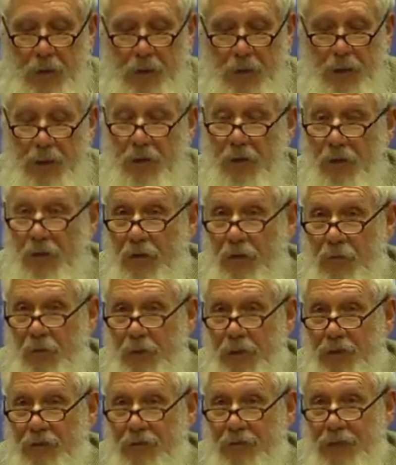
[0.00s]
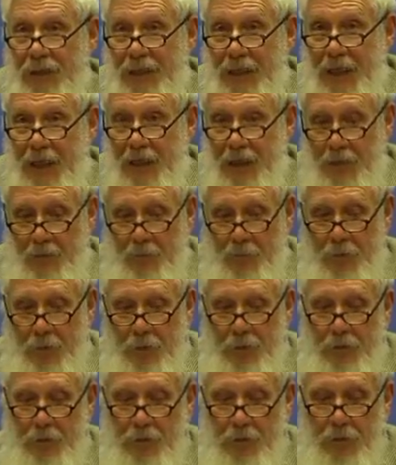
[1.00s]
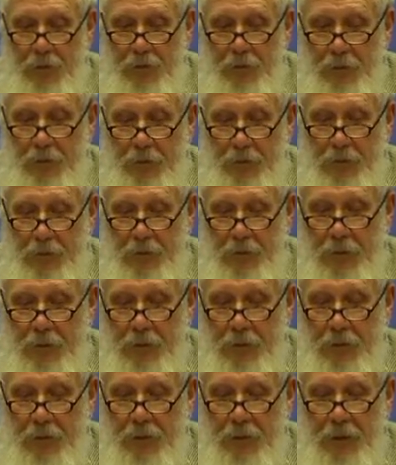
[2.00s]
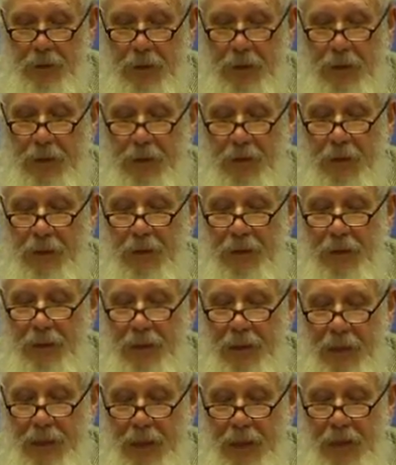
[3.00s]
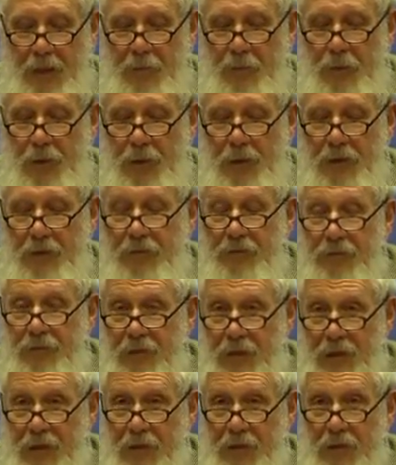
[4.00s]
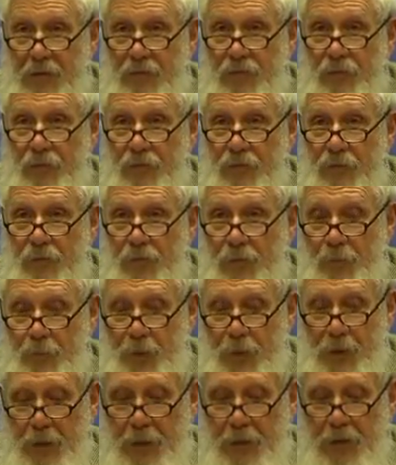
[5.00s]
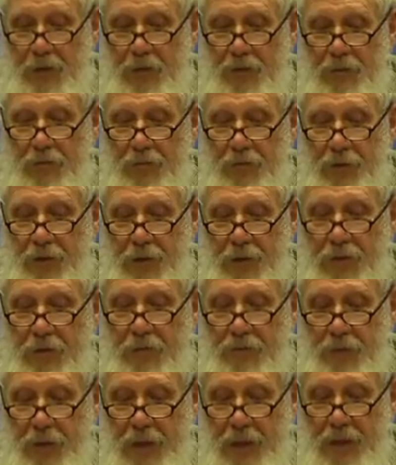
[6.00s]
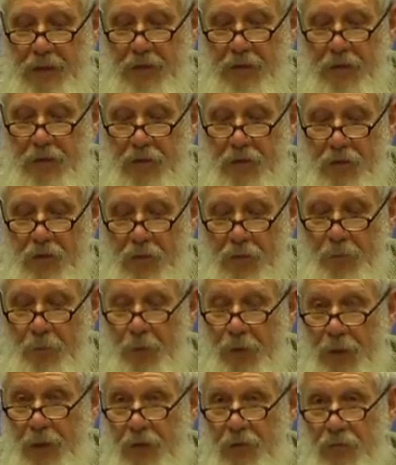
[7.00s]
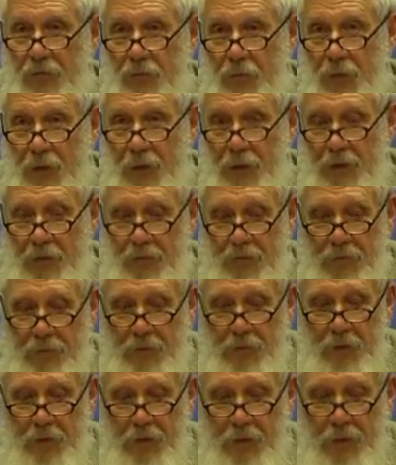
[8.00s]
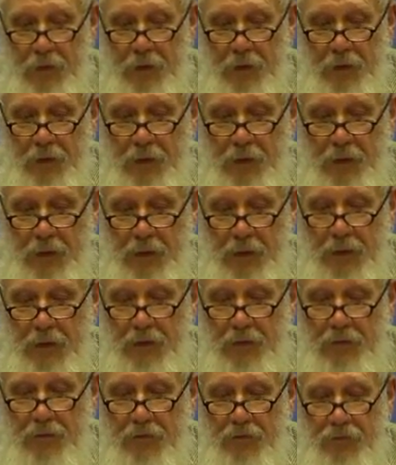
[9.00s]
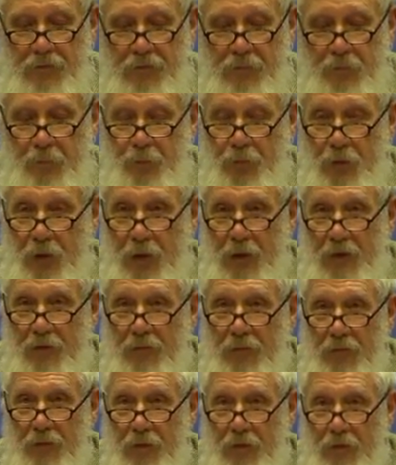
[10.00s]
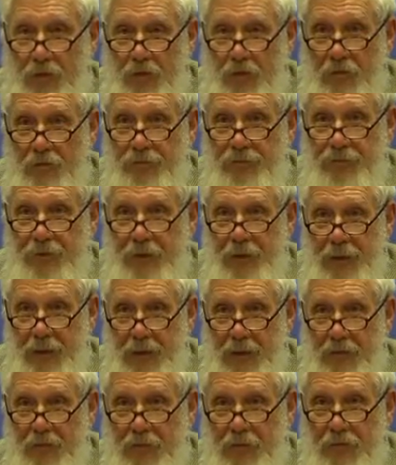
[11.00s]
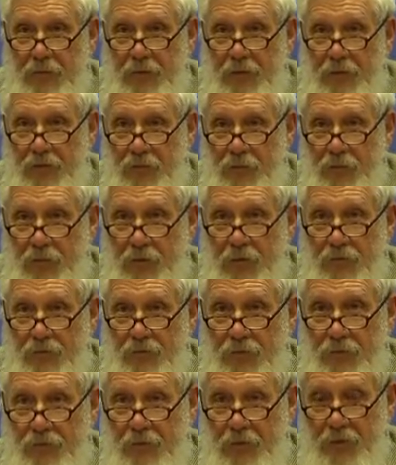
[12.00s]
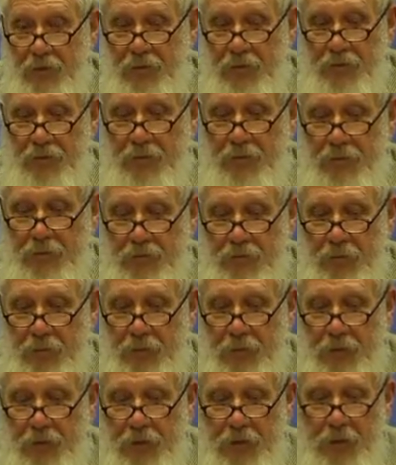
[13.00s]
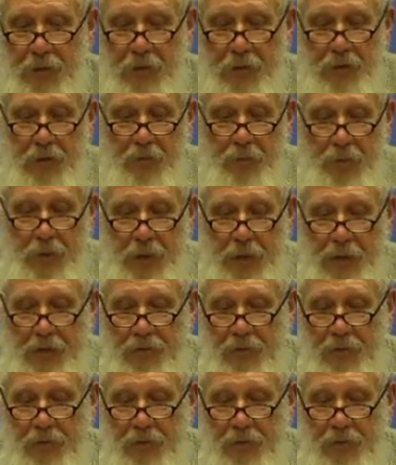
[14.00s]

An economy is a game, and in a game the incentives of the players interact in complex ways and lead to surprising, often counterintuitive results. But